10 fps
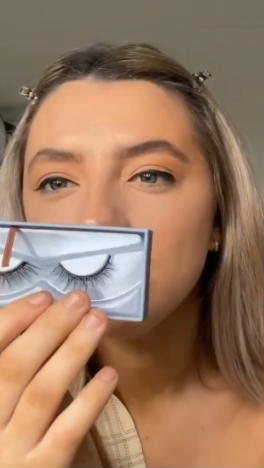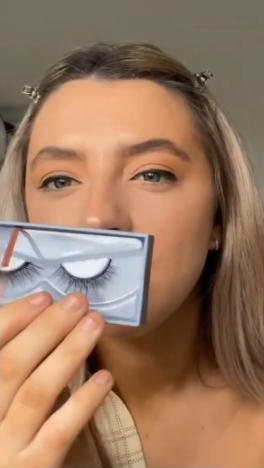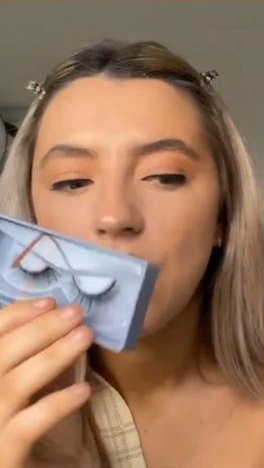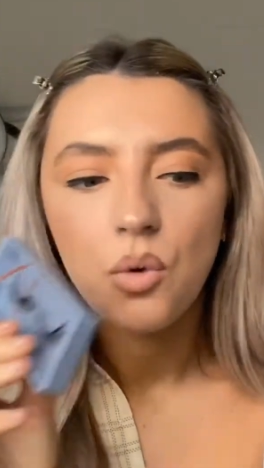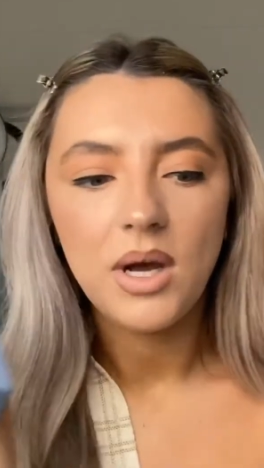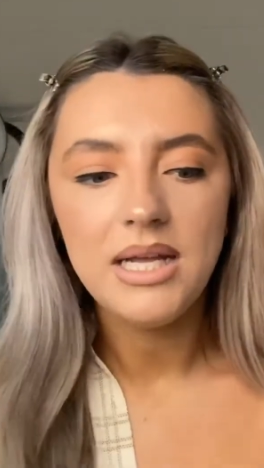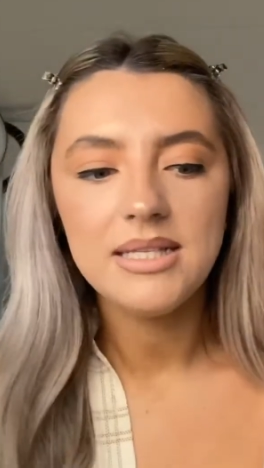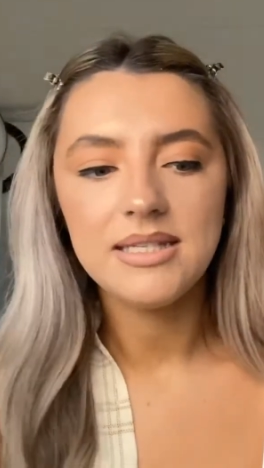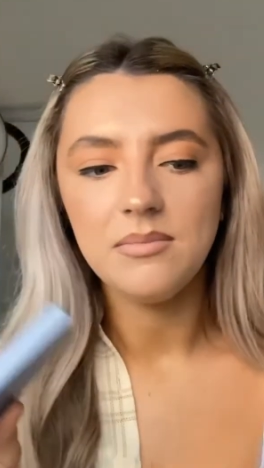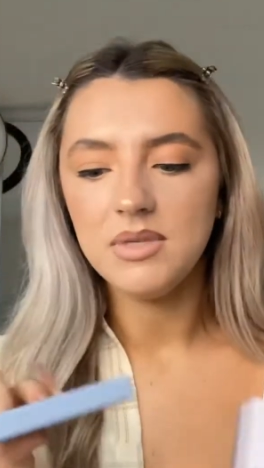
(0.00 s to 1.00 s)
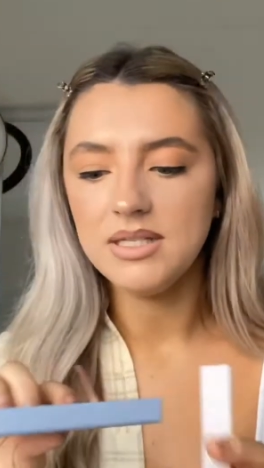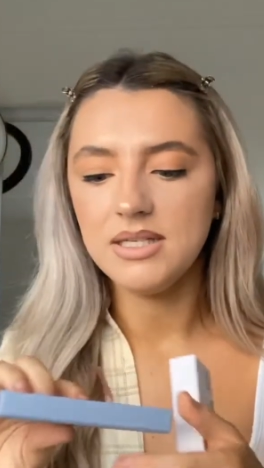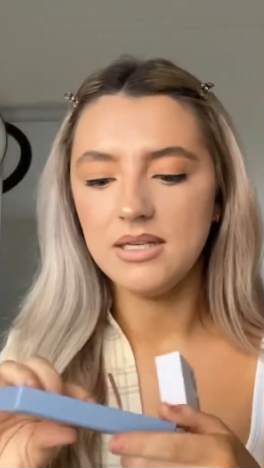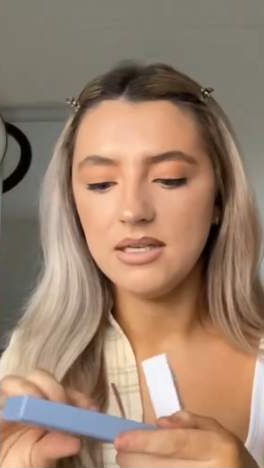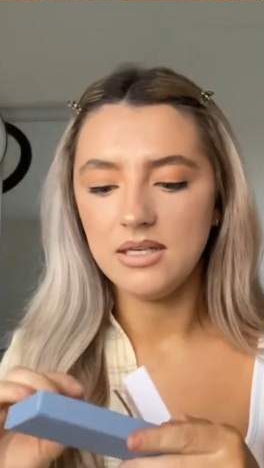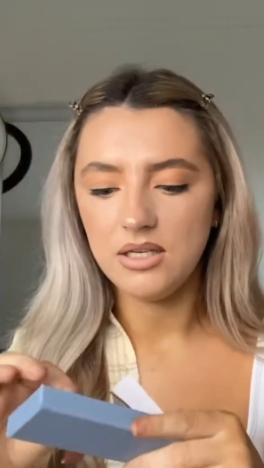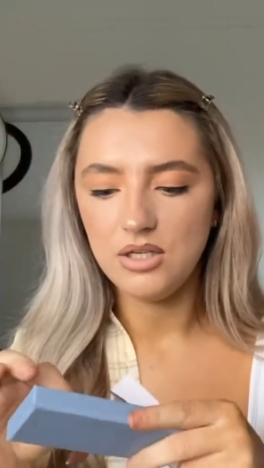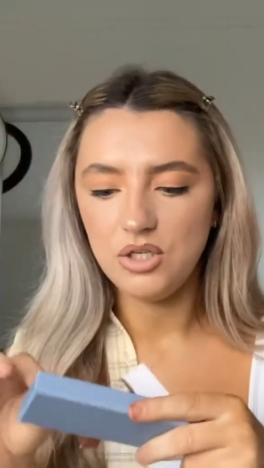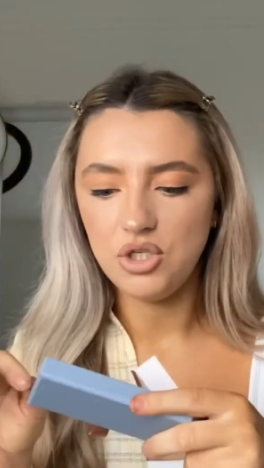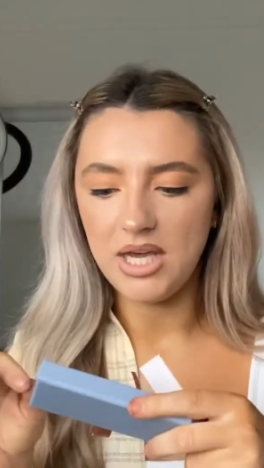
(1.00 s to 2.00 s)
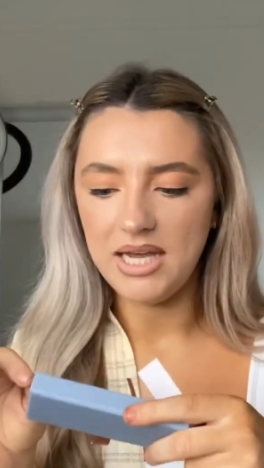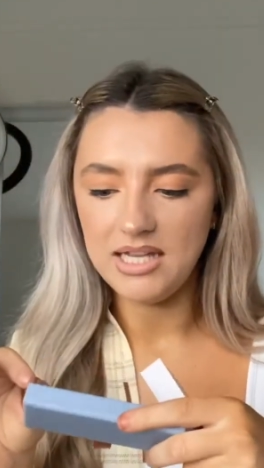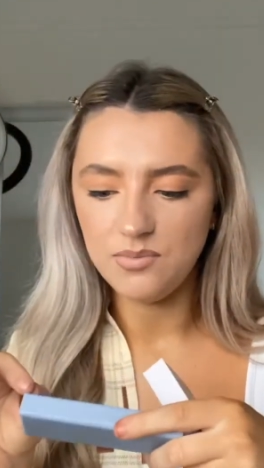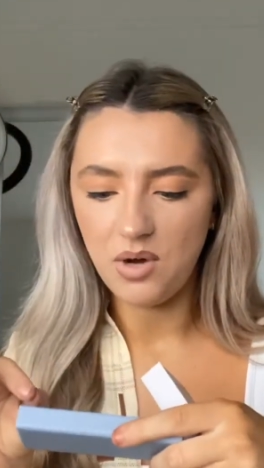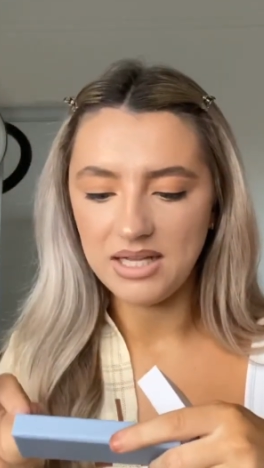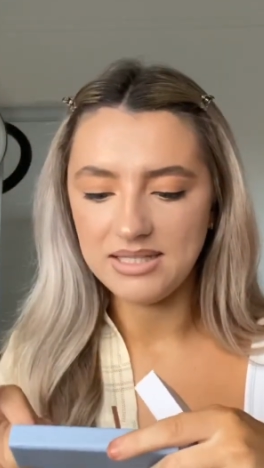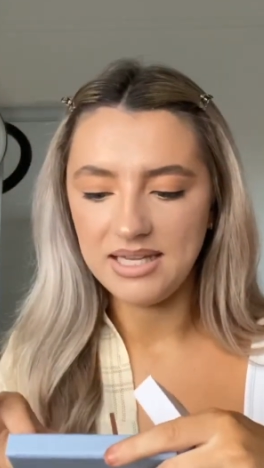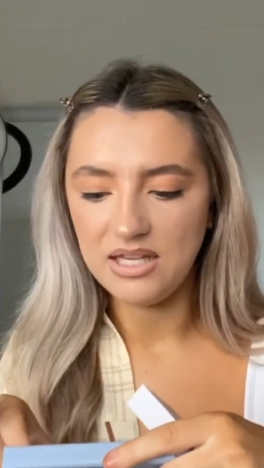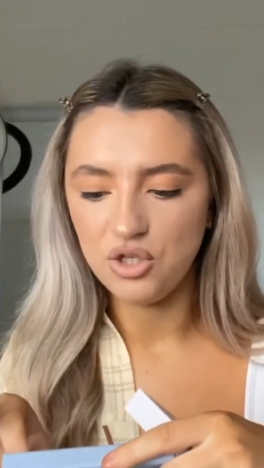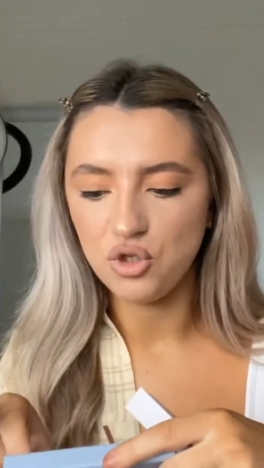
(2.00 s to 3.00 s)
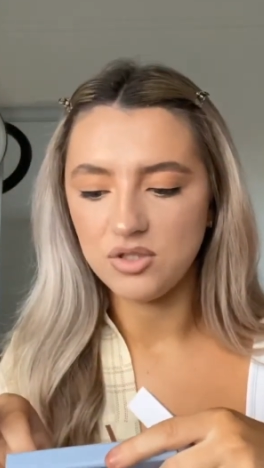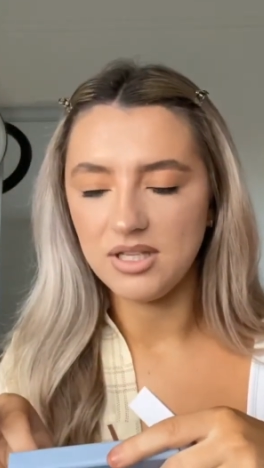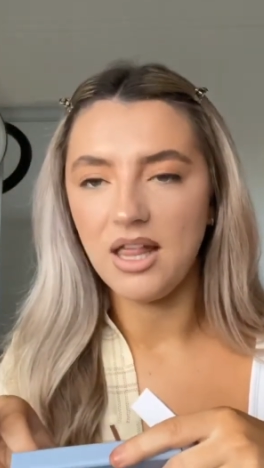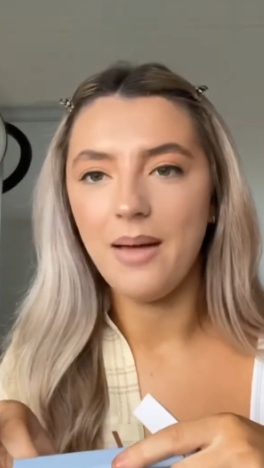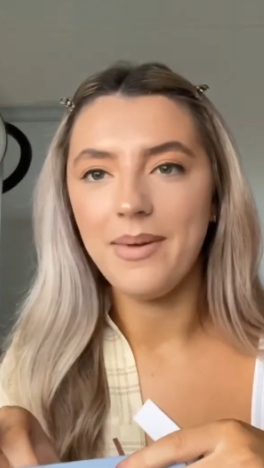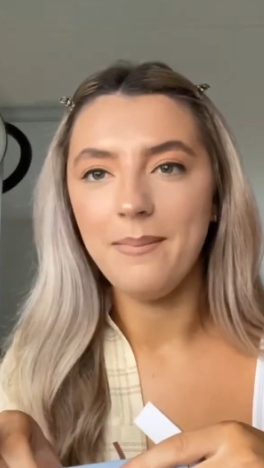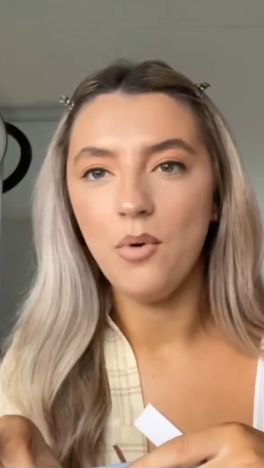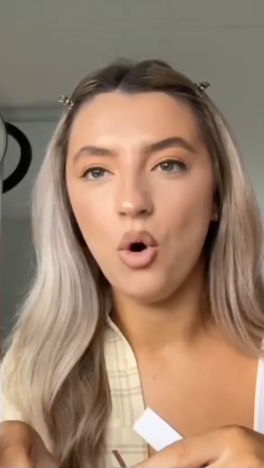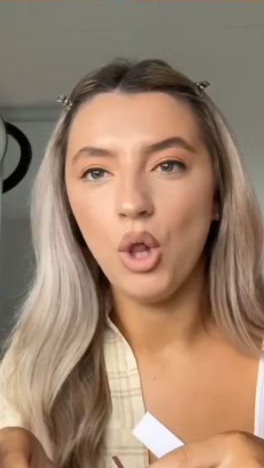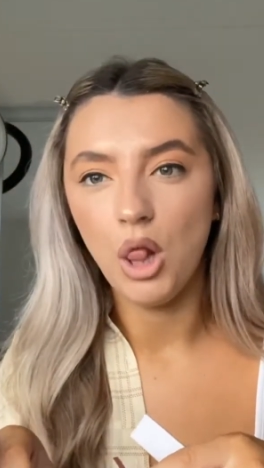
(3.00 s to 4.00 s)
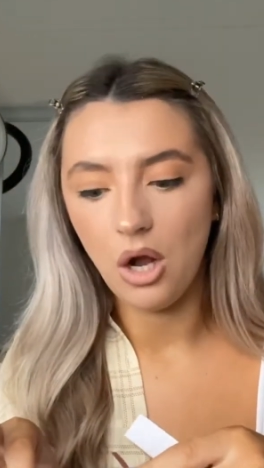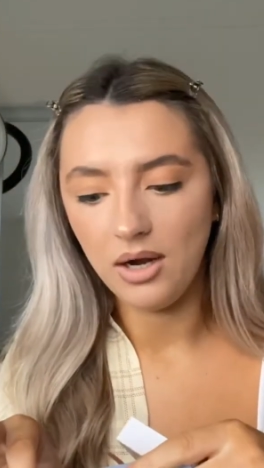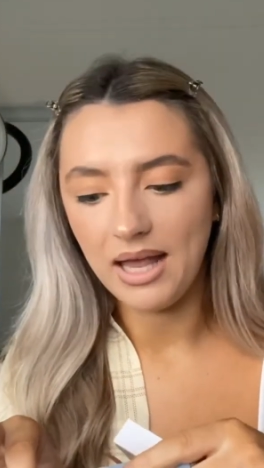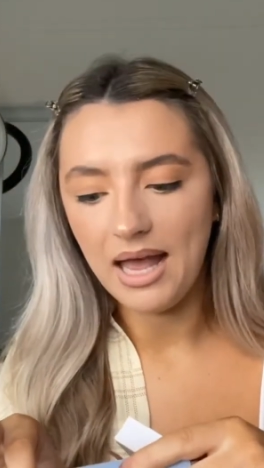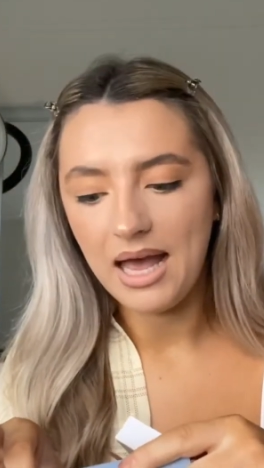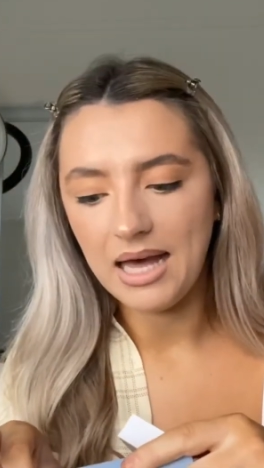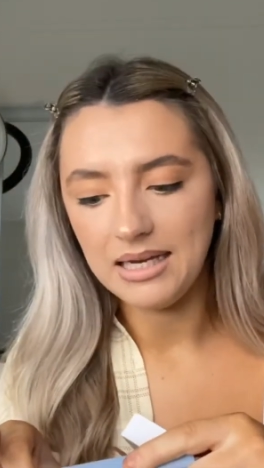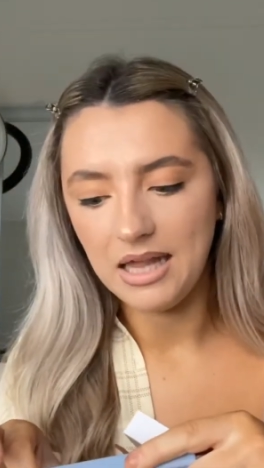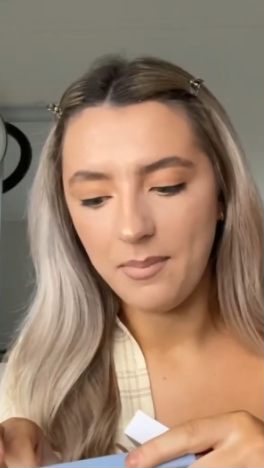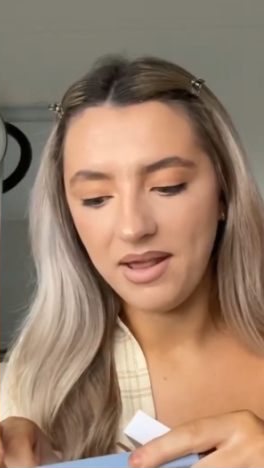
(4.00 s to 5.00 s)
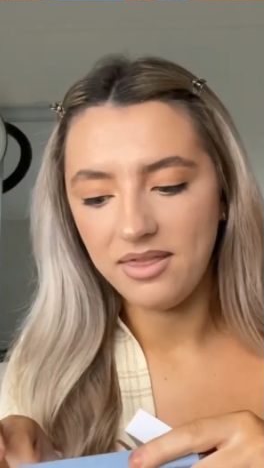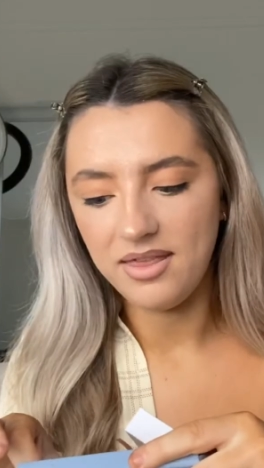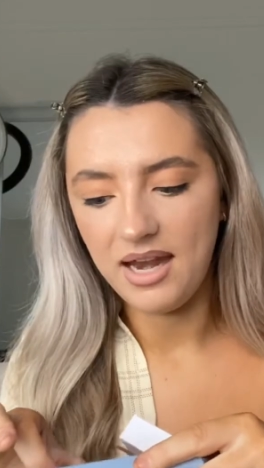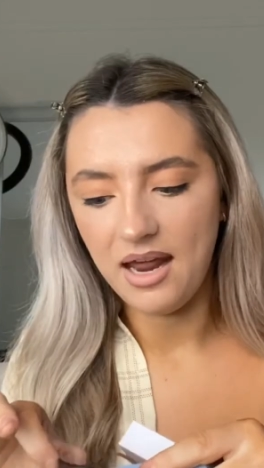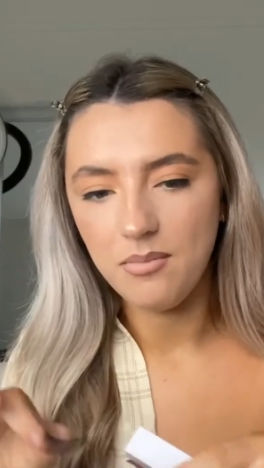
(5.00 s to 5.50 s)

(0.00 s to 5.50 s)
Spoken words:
quite similar to Jade, but I'd say they're just a little bit more longer and a little bit thinner,